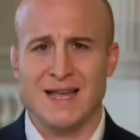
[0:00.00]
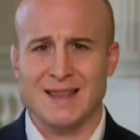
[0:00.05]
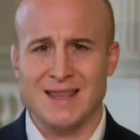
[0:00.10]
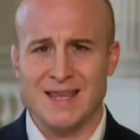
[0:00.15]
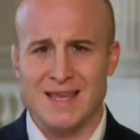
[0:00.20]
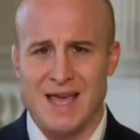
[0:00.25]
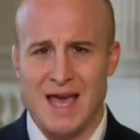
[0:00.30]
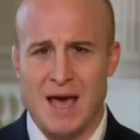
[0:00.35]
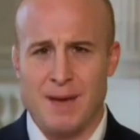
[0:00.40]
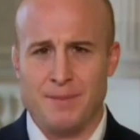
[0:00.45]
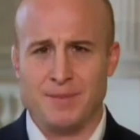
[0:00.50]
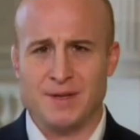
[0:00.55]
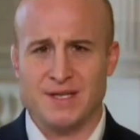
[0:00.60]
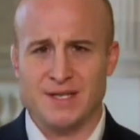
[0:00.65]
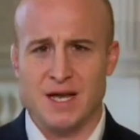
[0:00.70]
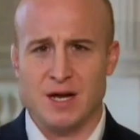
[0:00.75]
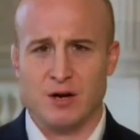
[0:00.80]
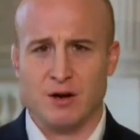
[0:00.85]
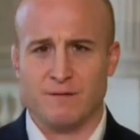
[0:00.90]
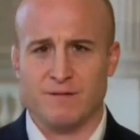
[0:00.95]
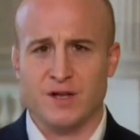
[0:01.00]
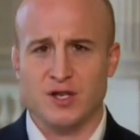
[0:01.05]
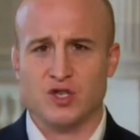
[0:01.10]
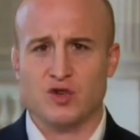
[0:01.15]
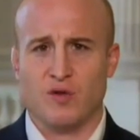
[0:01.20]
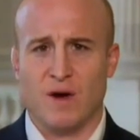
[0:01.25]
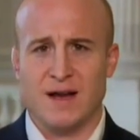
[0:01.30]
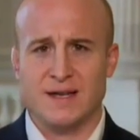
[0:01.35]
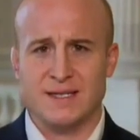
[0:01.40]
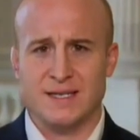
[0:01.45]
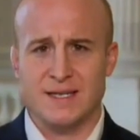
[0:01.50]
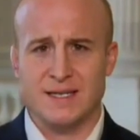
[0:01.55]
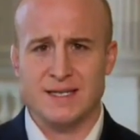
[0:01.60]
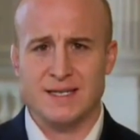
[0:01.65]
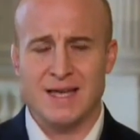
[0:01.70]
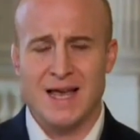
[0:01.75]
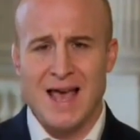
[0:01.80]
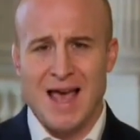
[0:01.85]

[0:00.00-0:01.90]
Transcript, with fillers: the epicenter of this crisis,